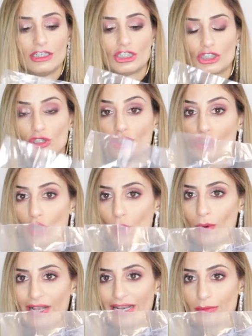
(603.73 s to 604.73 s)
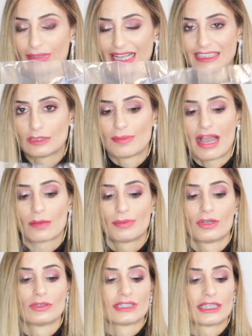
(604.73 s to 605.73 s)
should go in a plastic bag,
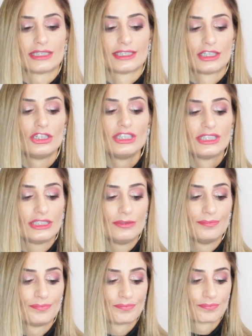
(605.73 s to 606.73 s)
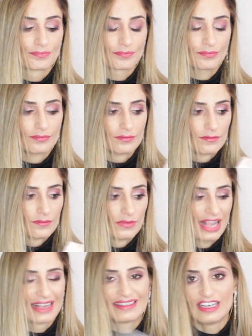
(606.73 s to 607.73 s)
because at the security,
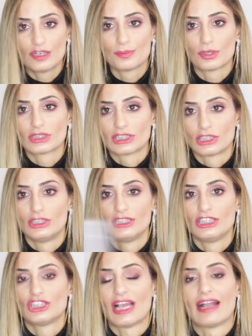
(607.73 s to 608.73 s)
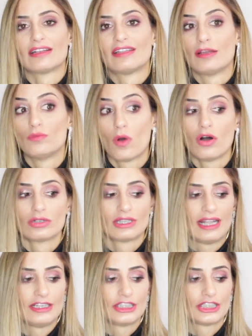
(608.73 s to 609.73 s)
at the airport security check, they won't
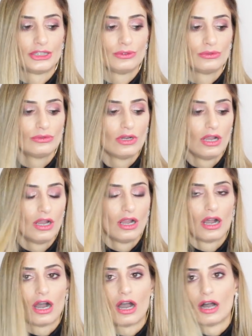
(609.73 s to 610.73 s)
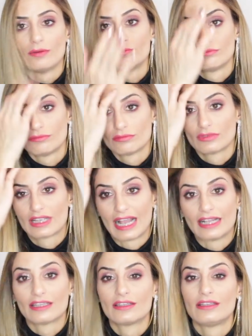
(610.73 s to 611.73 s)
let you um,
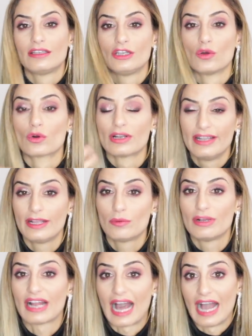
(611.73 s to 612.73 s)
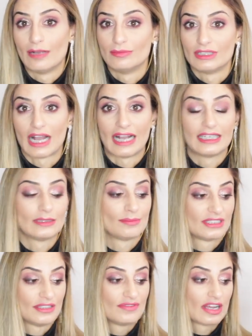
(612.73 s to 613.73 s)
get your liquid
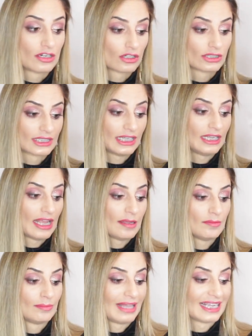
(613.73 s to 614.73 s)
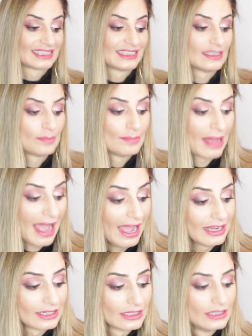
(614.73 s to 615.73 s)
items if they're not in a plastic
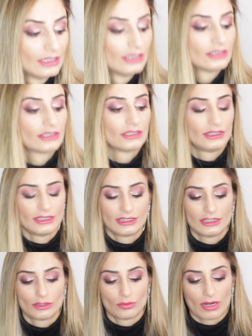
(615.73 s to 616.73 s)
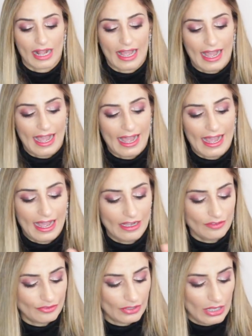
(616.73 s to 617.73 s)
bag. So this is what I
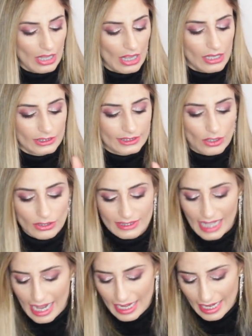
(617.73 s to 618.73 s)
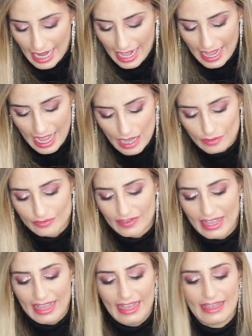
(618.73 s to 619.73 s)
have. So then I have
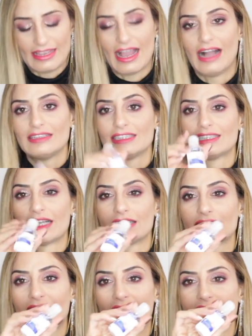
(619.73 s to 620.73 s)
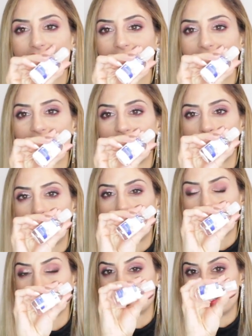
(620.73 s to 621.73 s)
a hand sanitizer in
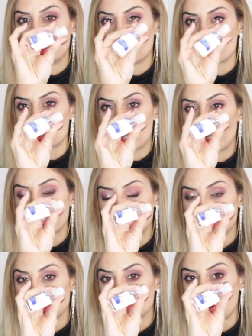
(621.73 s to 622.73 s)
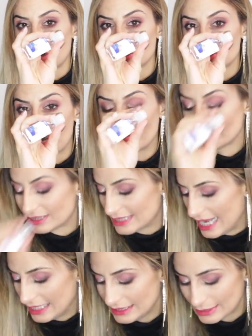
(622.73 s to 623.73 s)
my cosmetic pochette. It's a small travel
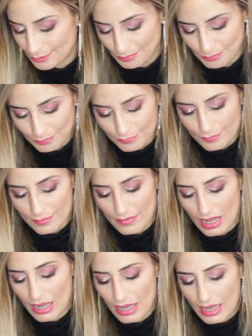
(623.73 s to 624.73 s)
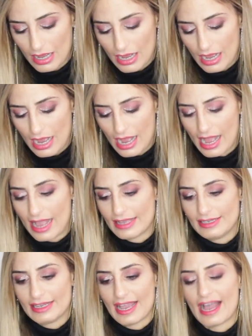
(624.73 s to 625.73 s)
size.
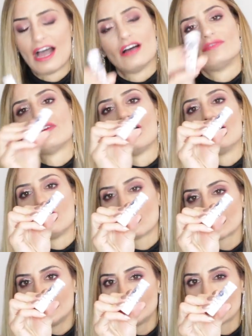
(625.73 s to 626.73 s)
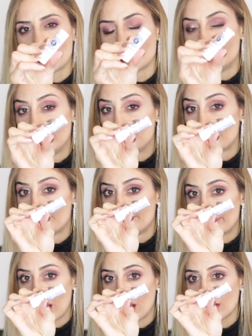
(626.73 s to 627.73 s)
I have a L'Occitane lip
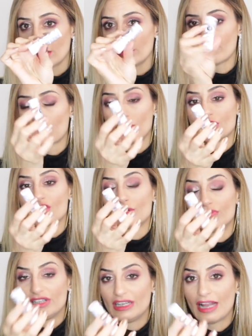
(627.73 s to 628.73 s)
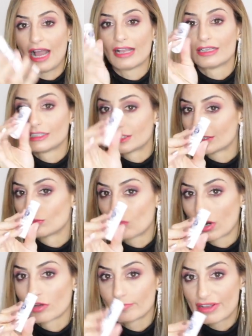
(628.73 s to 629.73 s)
balm, which I really like. It's
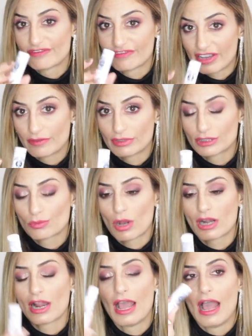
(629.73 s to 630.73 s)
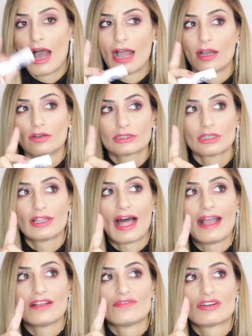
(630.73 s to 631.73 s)
one of my favorite one. I also
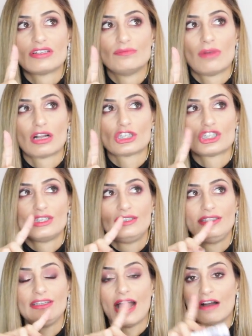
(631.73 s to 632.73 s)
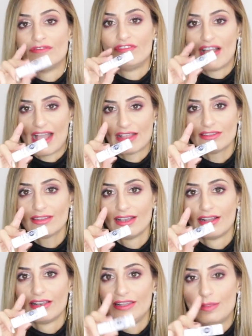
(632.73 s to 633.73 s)
like very much the Avène
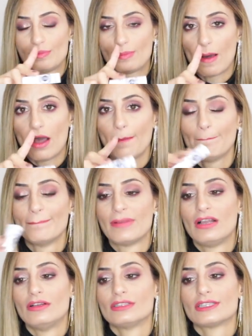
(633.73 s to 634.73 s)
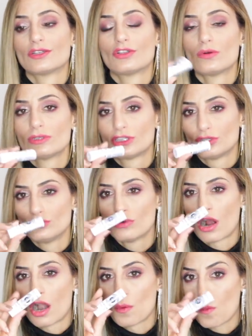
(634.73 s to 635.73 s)
lip balm. So those
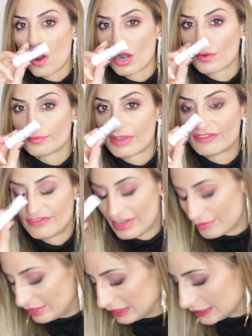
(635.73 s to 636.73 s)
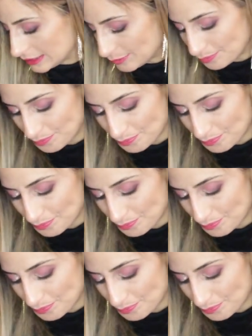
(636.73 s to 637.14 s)
two are one of my favorites.